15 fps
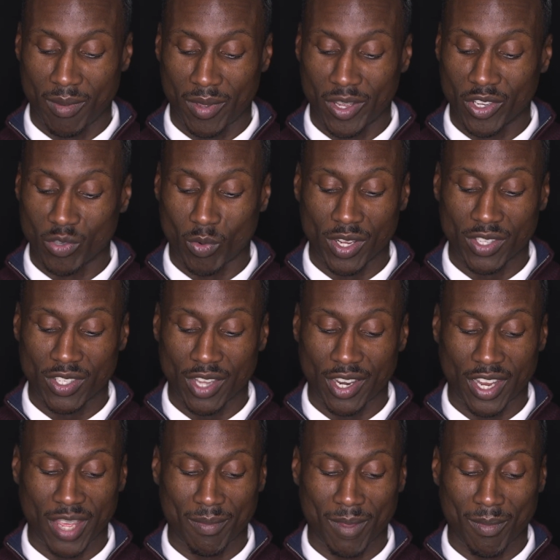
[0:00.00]
because one
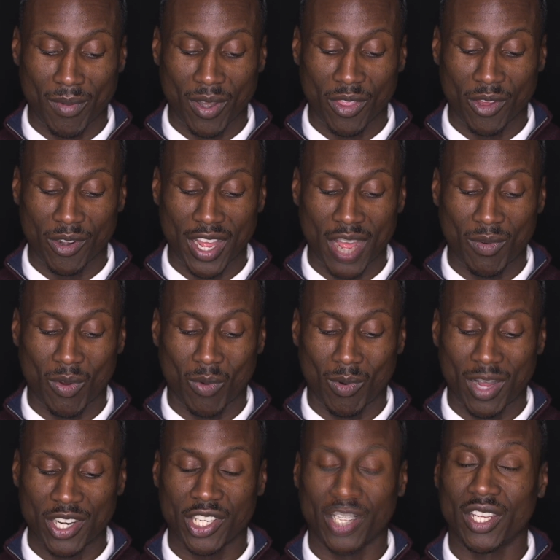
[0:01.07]
Sunday, my brother and I were
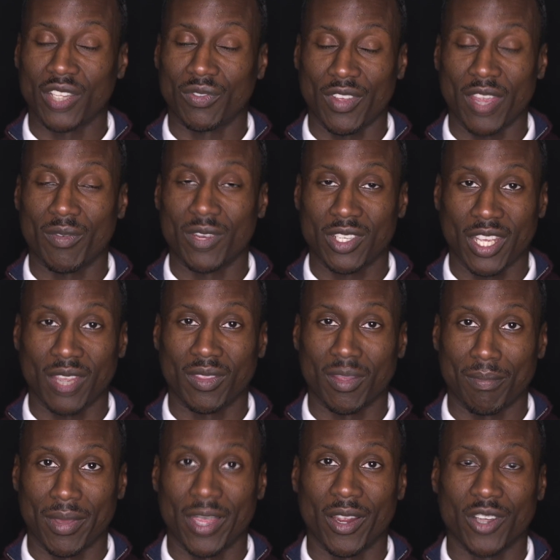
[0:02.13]
watching his favorite team, the
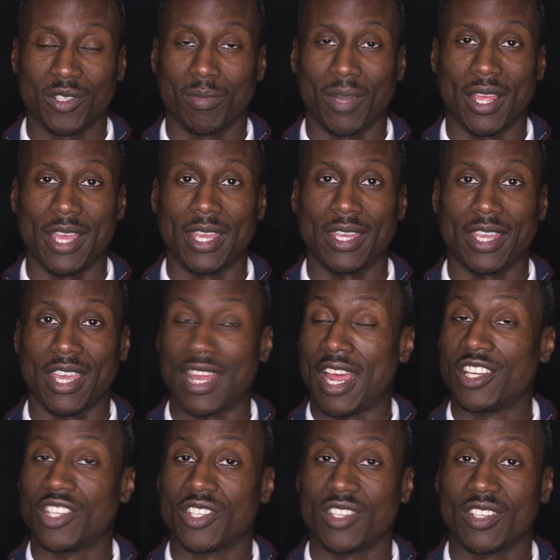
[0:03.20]
Bears, play, and
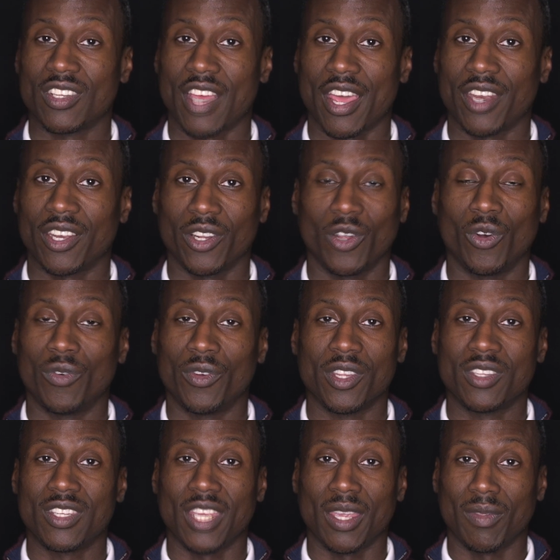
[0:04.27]
I just decided to go for
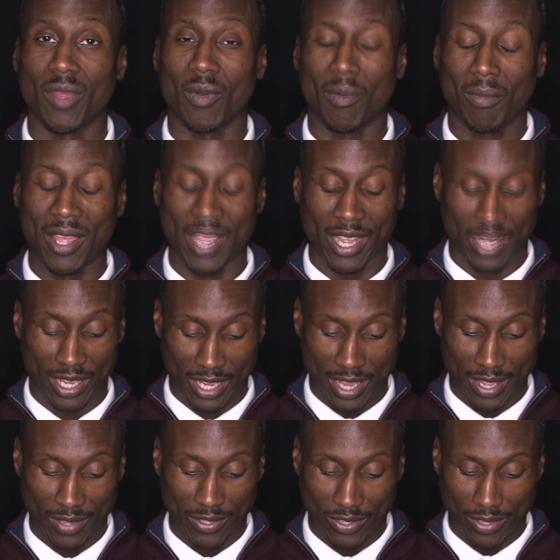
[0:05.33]
the team they were playing
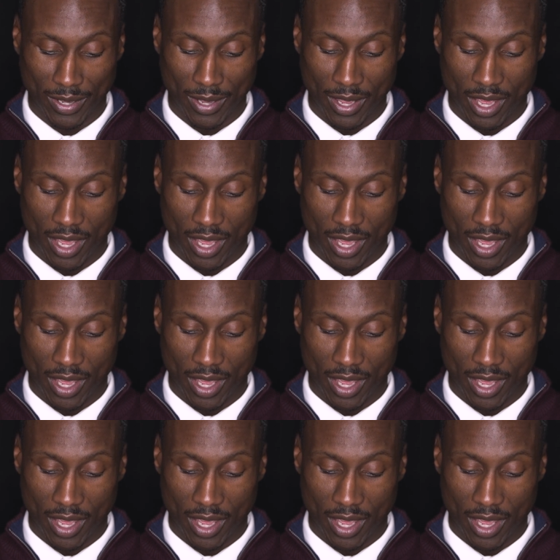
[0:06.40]
against.